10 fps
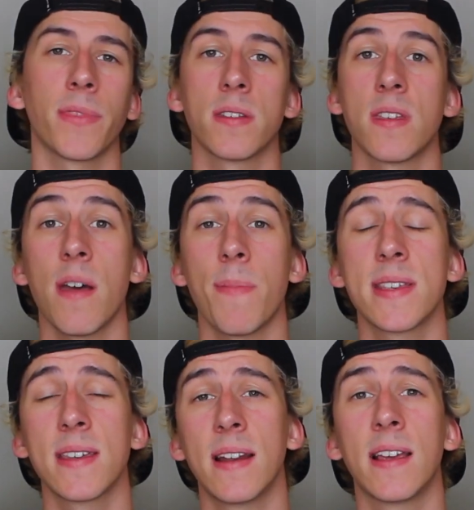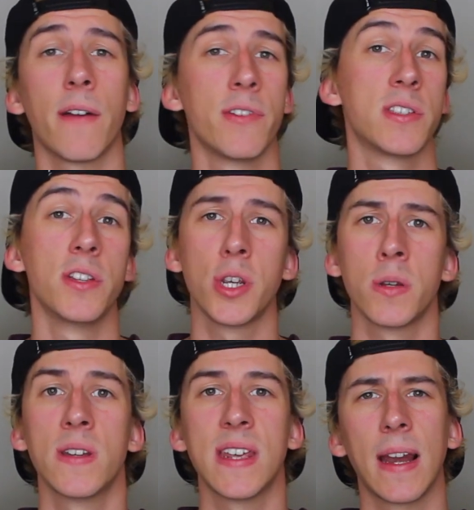So that basically covers the
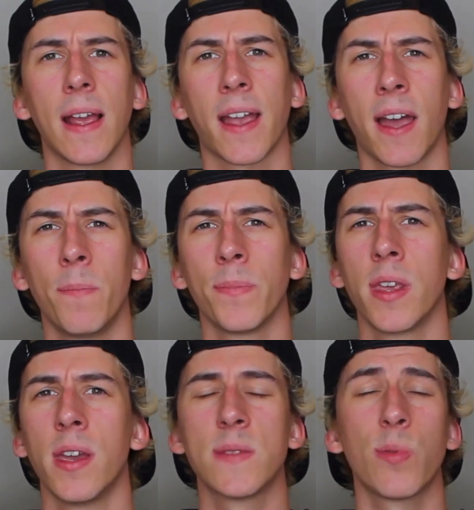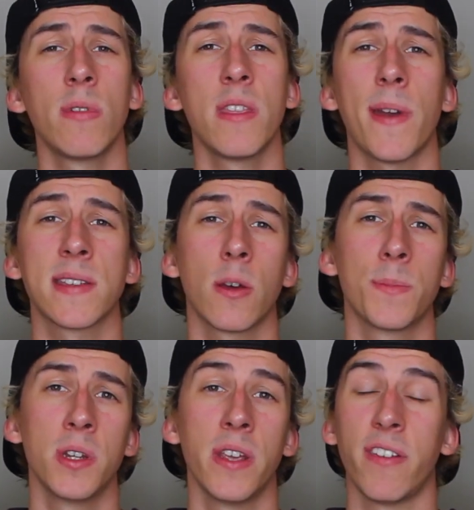junior dealing account. It's probably the best
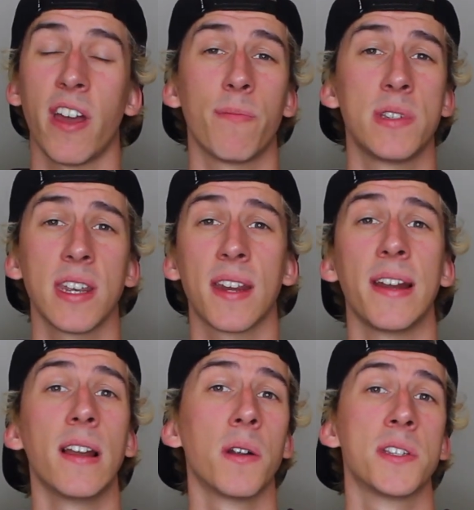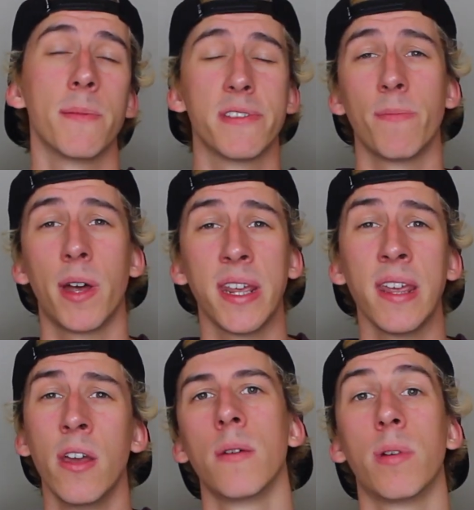option if you have particularly large sums of
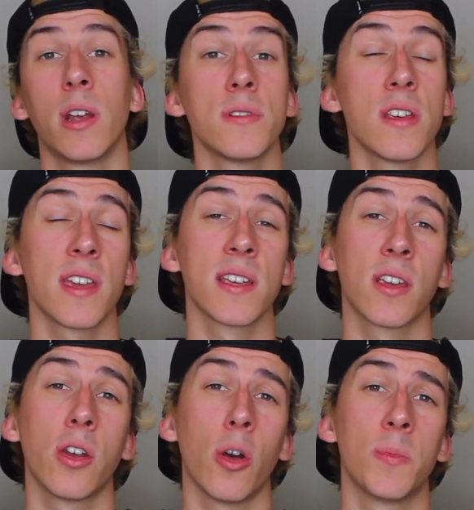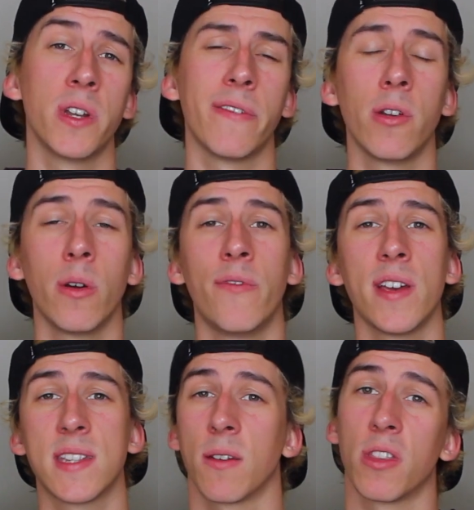money, but I also think it's a good option if you're not
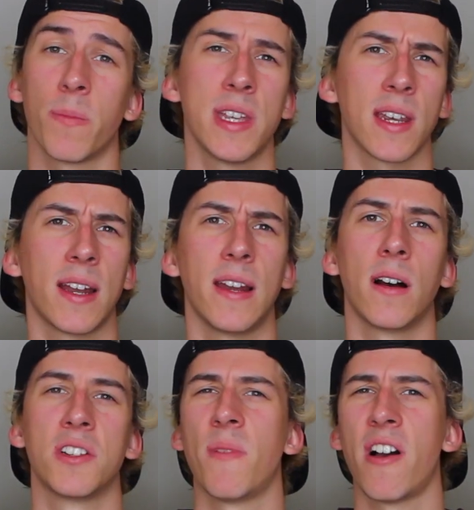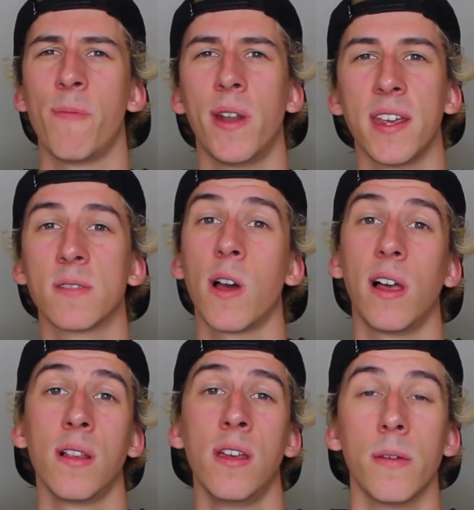investing with a particularly large amount of money as
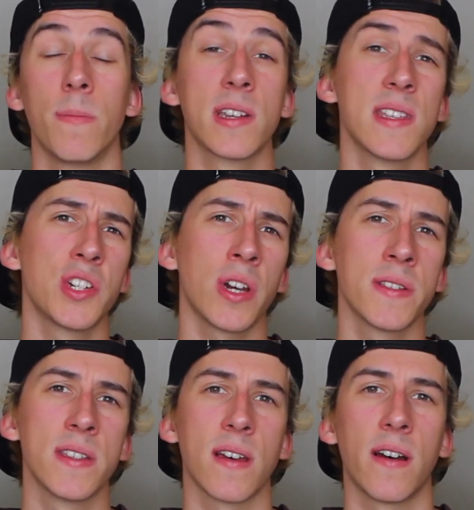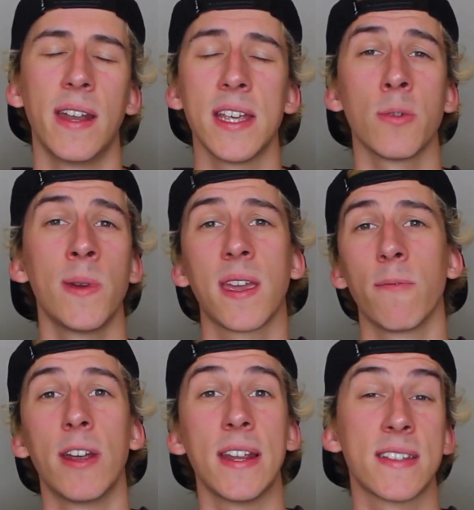well, because the chances are, unless you're making
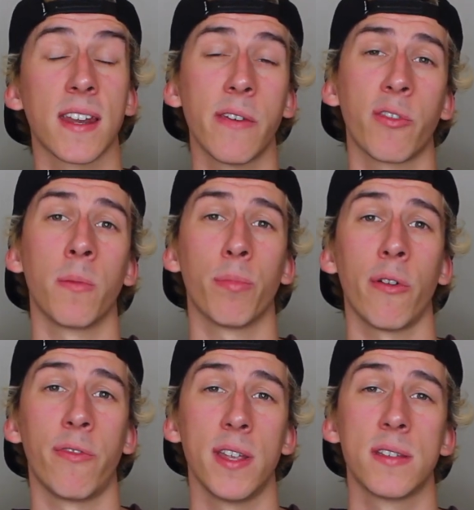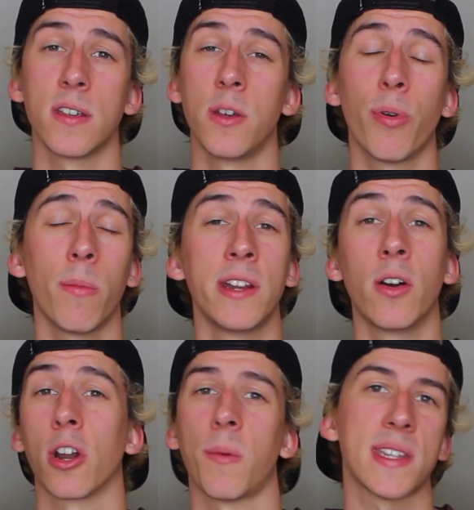really significant profits, you're probably not
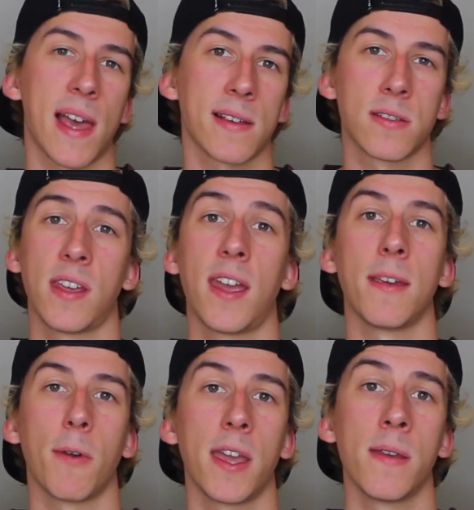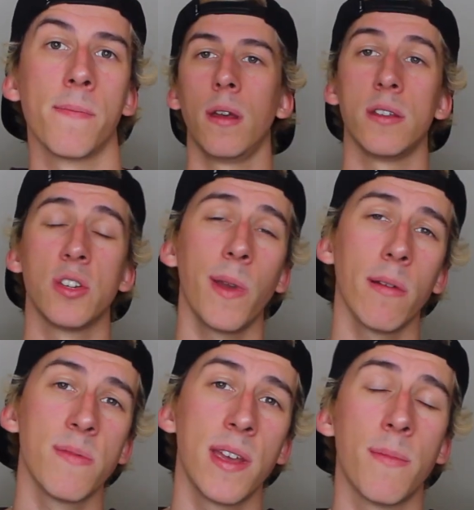going to be taxed on it anyway. But you'll be
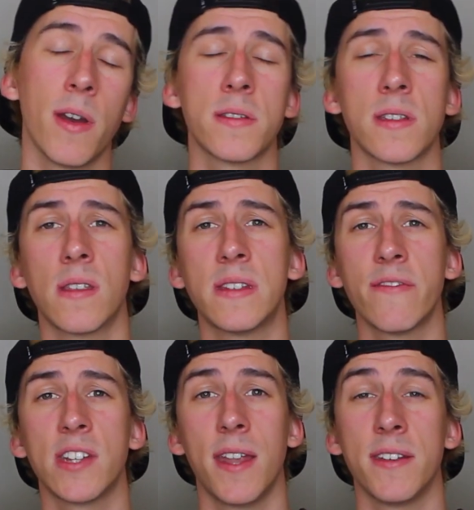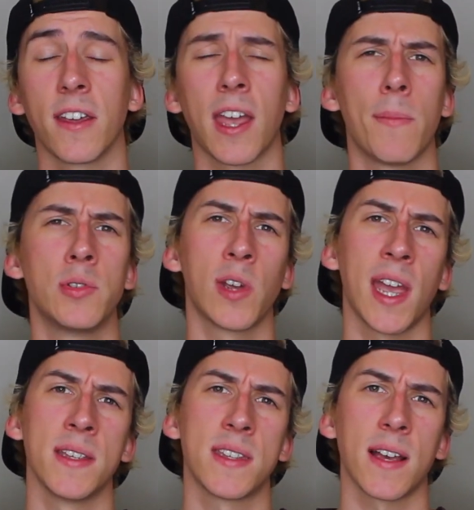able to make the most of the dividend and capital
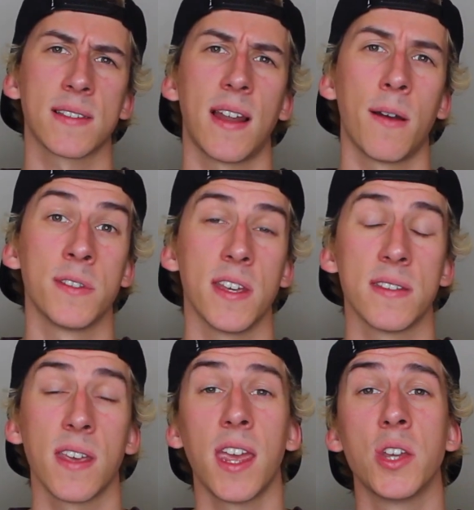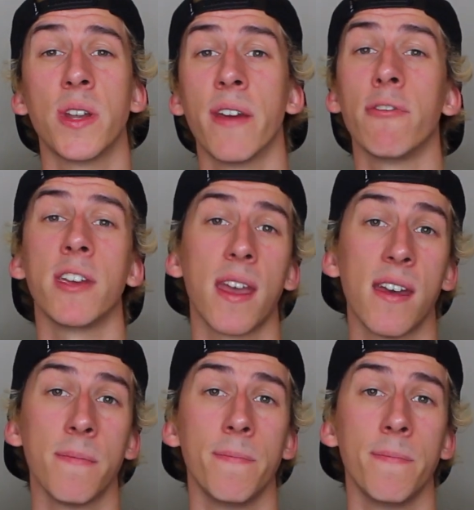gains tax allowances each and every year.